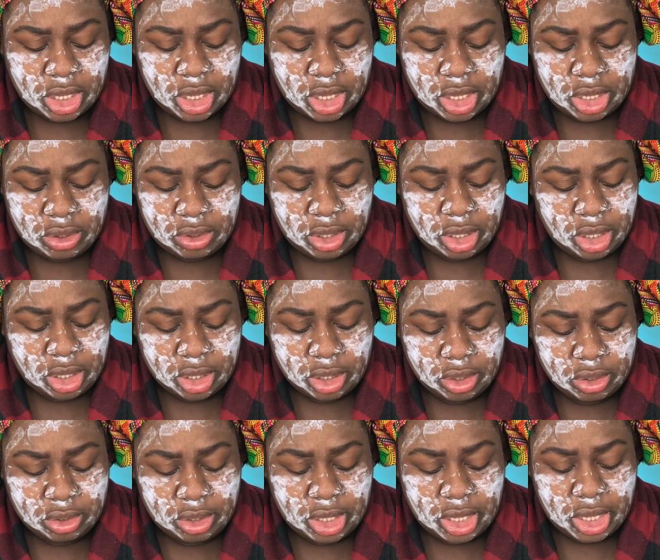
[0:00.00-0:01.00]
I don't
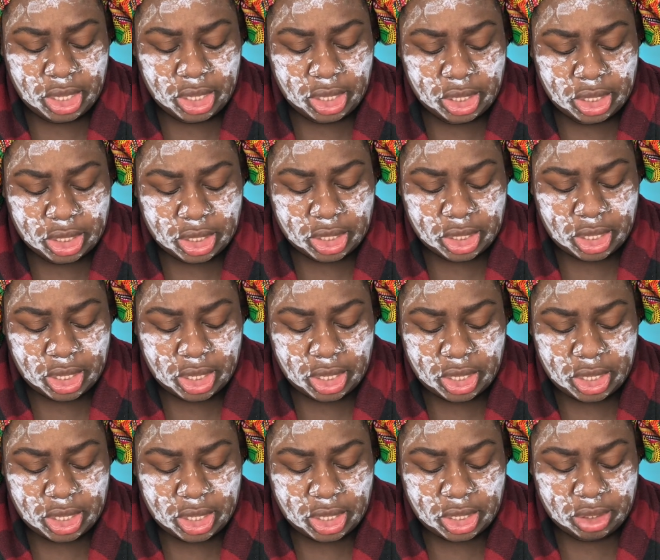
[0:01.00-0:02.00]
know. Like,
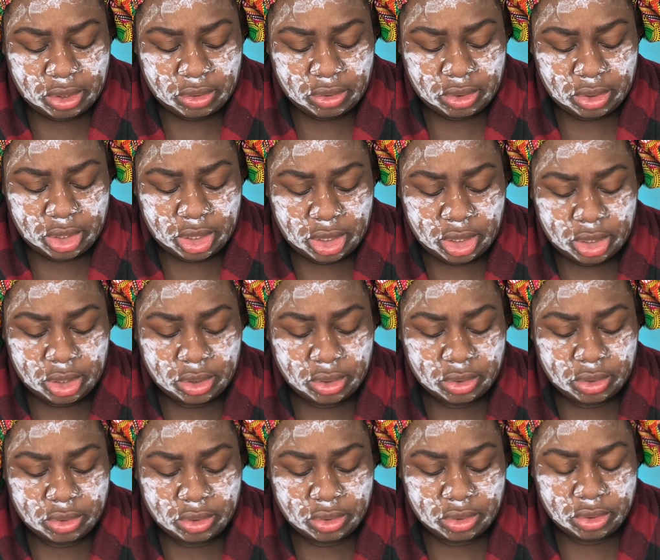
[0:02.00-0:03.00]
I, I don't
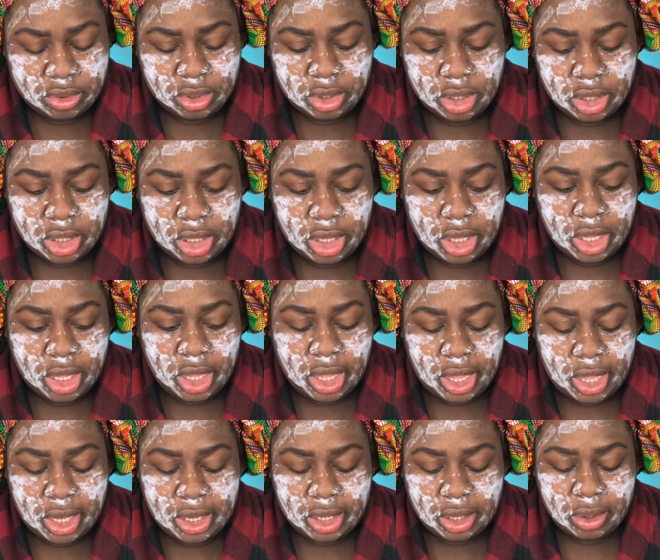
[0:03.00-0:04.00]
know.
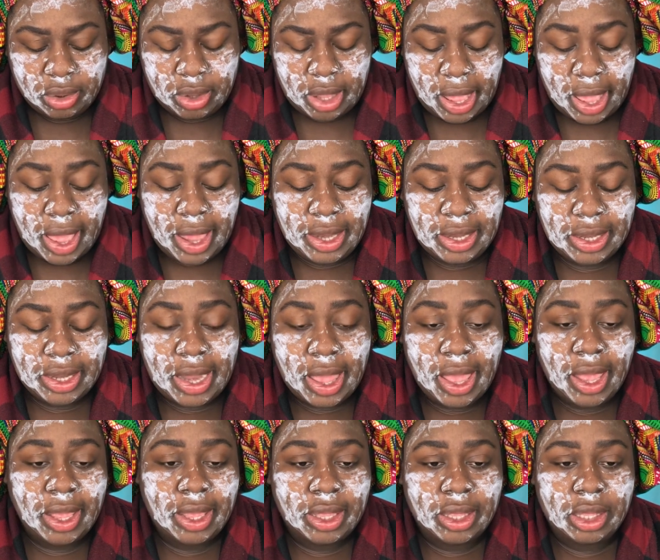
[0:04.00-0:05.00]
I don't, I
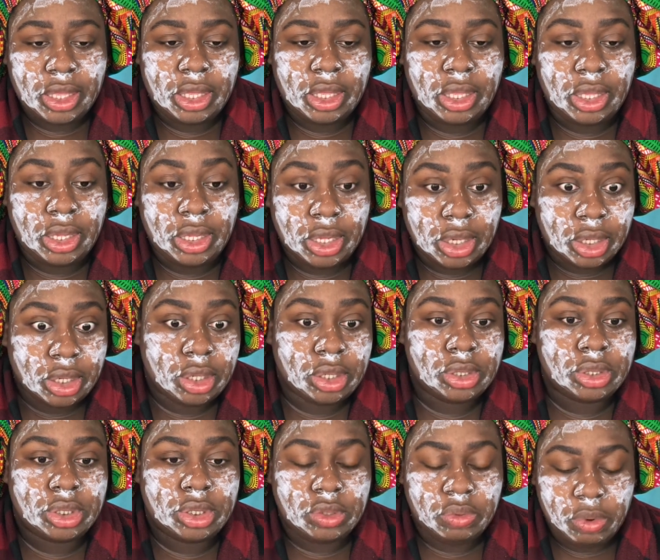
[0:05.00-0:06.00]
like glitter
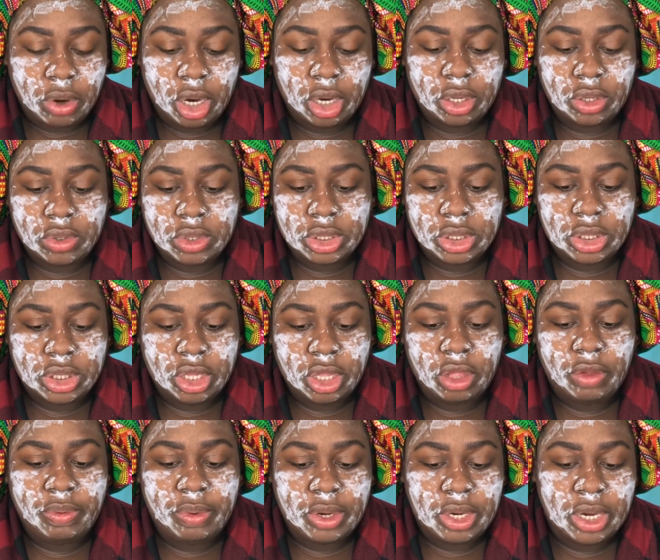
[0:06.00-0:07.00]
and sparkle and
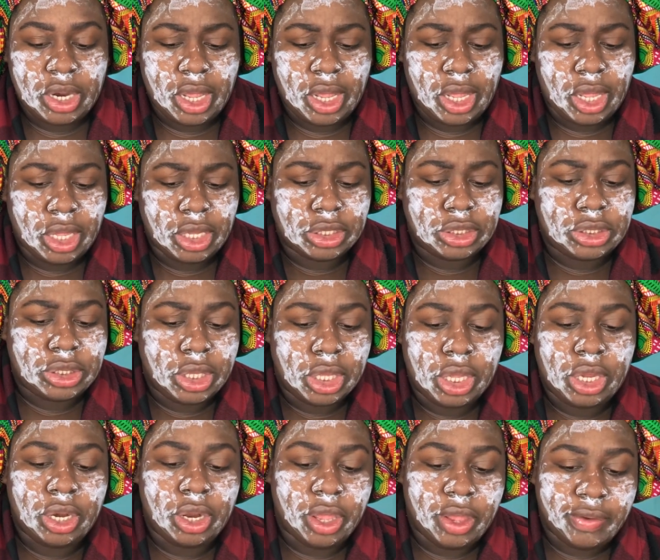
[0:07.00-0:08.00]
stuff, but not a
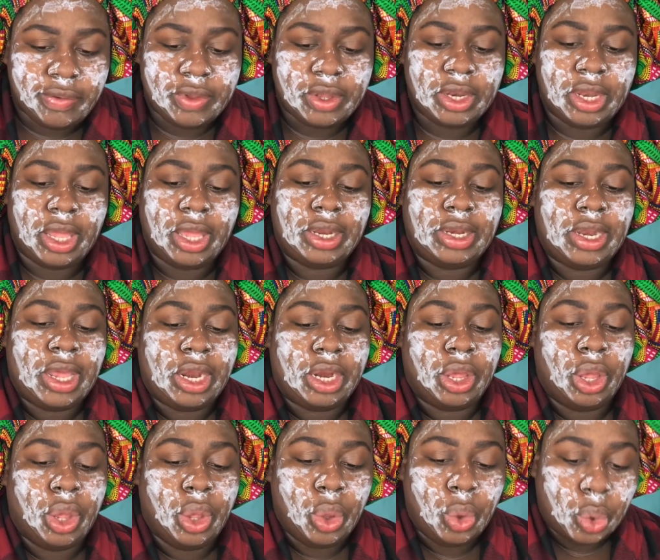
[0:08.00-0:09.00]
ton of it. Like, not
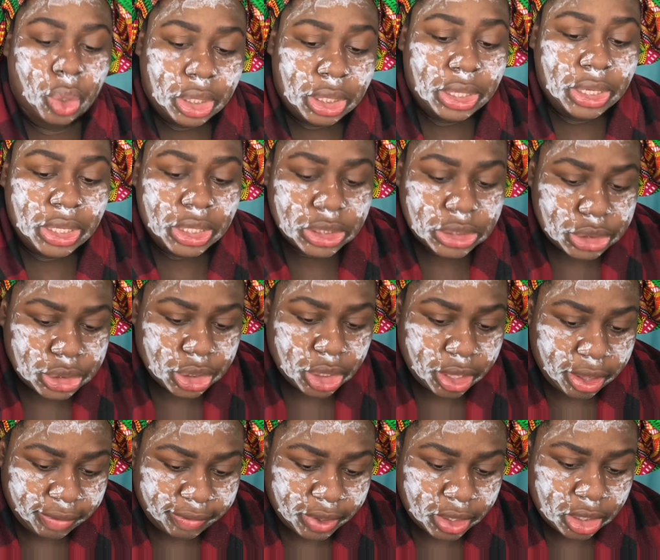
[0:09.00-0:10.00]
a whole collection
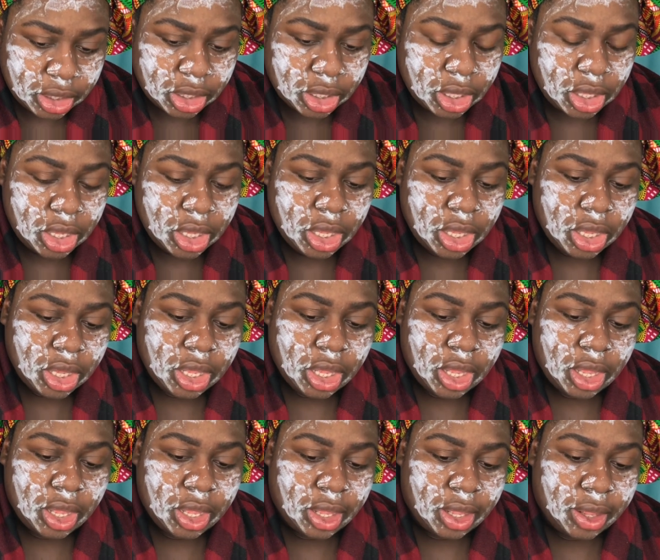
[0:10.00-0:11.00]
of it.
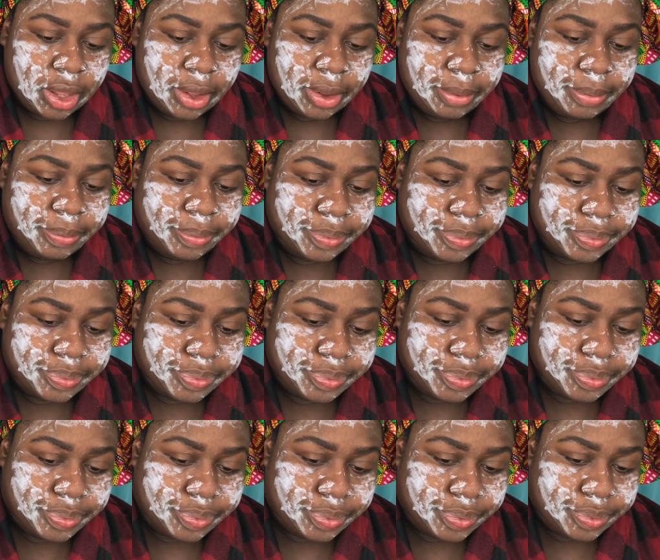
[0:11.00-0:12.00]
Um,
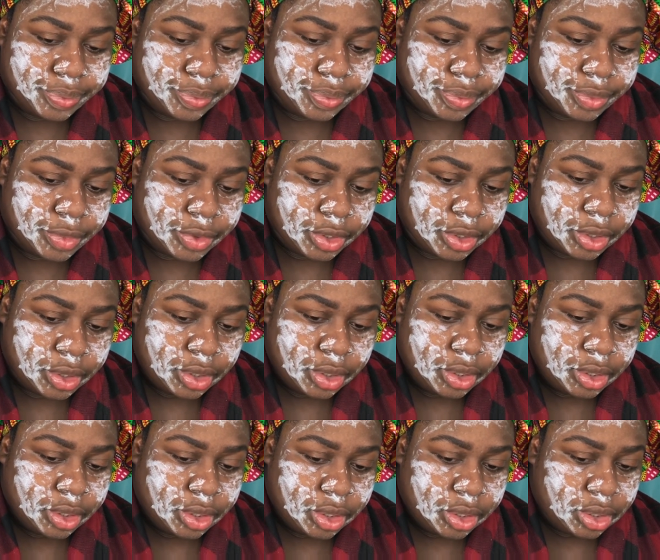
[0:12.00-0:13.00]

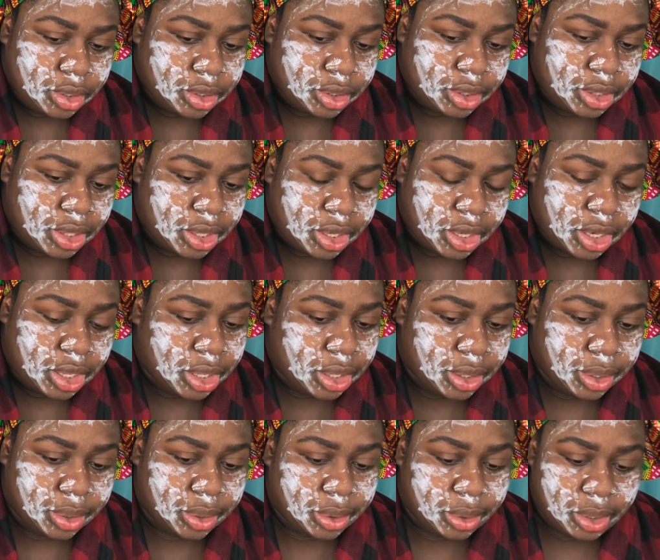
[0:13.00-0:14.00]
you
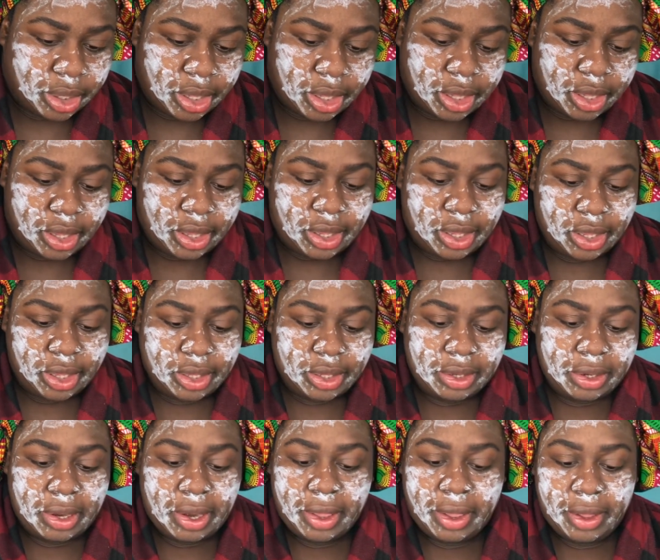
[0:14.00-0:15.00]
know, like,
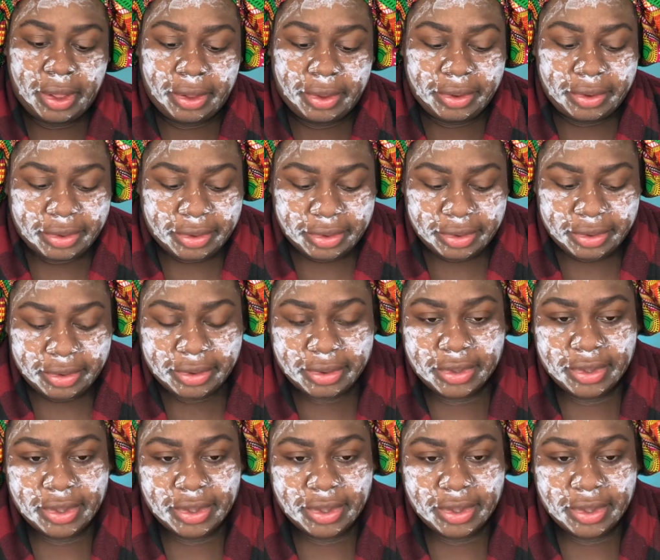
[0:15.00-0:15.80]
no. Okay,